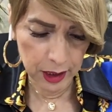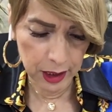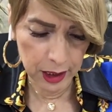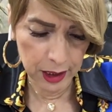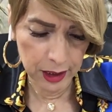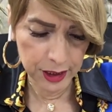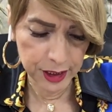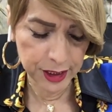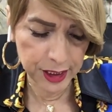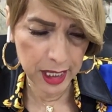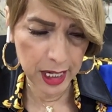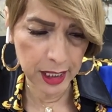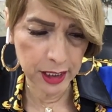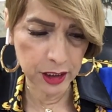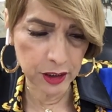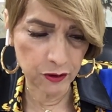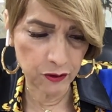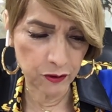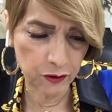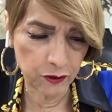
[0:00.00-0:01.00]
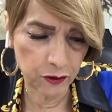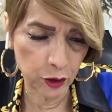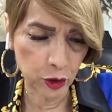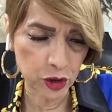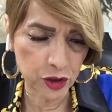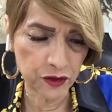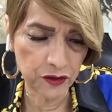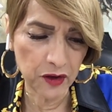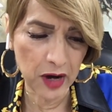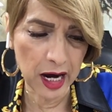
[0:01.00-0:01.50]
it says in verse
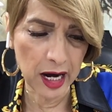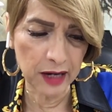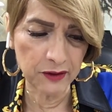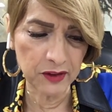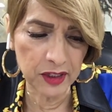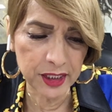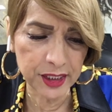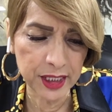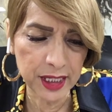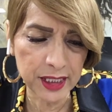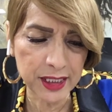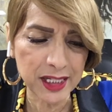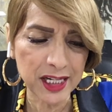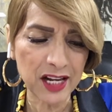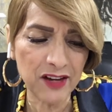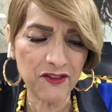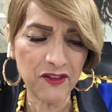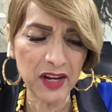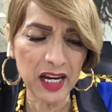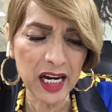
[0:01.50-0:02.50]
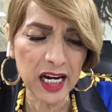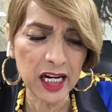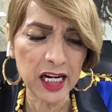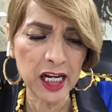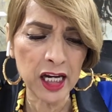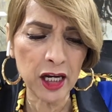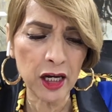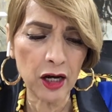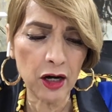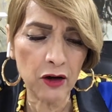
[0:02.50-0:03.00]
5, it says, If
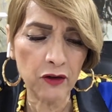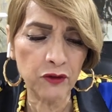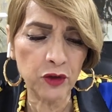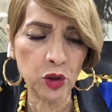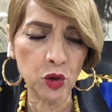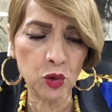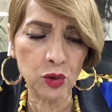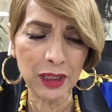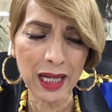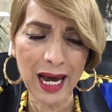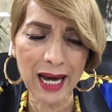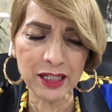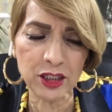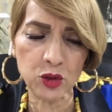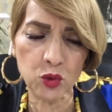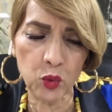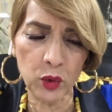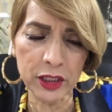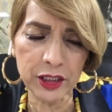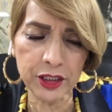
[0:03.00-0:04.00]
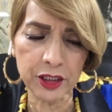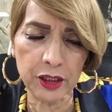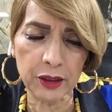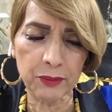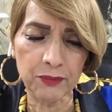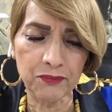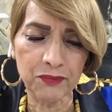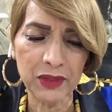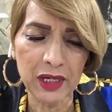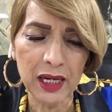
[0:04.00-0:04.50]
any of you lacks wisdom,
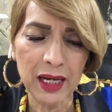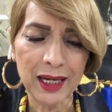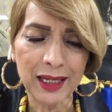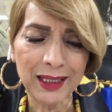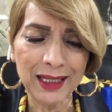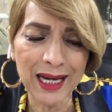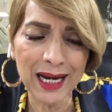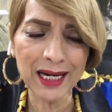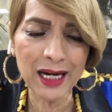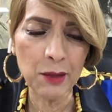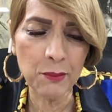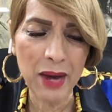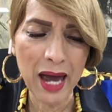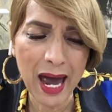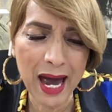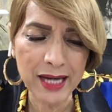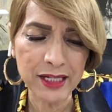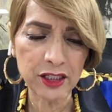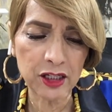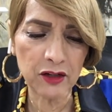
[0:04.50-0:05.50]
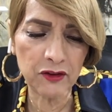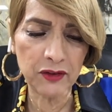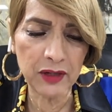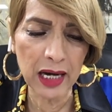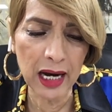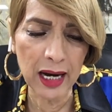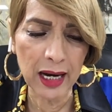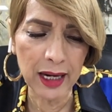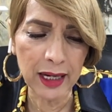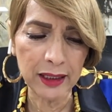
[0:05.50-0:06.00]
let him ask of
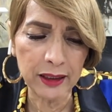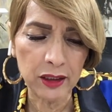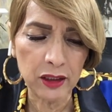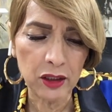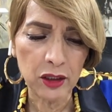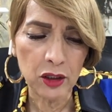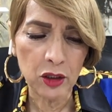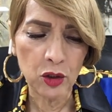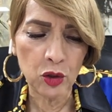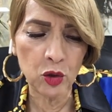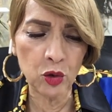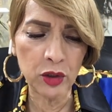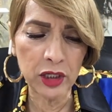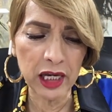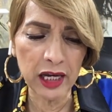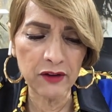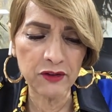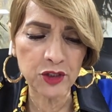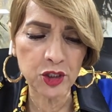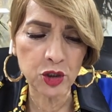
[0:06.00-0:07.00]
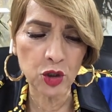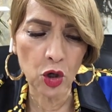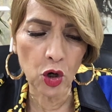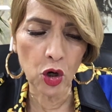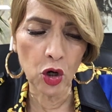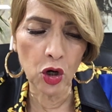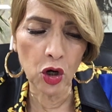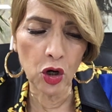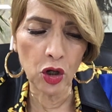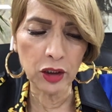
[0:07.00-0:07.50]
God, who gives to
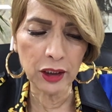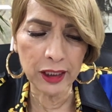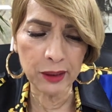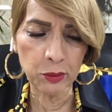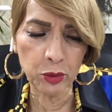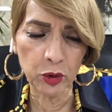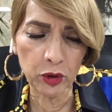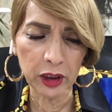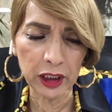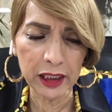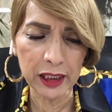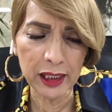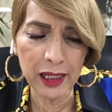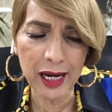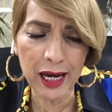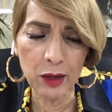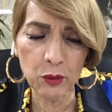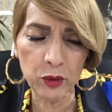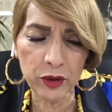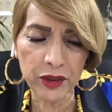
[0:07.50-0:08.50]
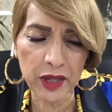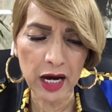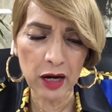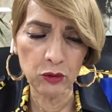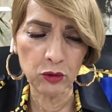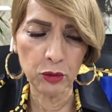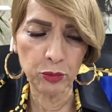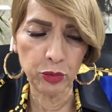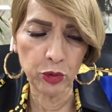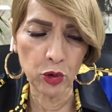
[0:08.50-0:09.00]
all liberally and without
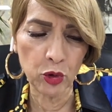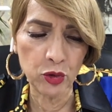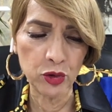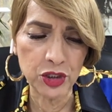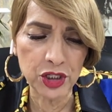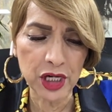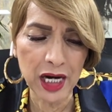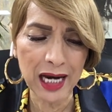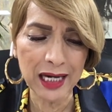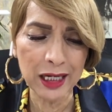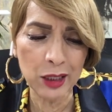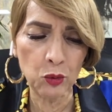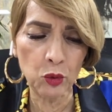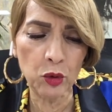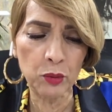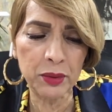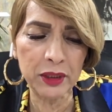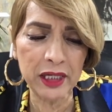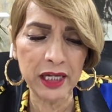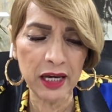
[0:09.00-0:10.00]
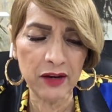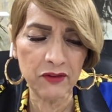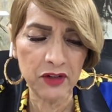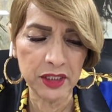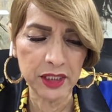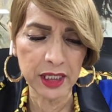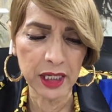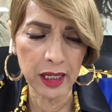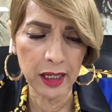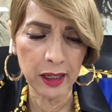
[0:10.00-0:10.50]
reproach, and it will be given
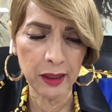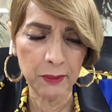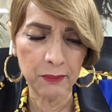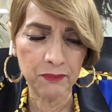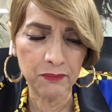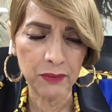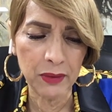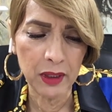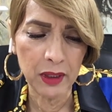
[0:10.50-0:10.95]
to him.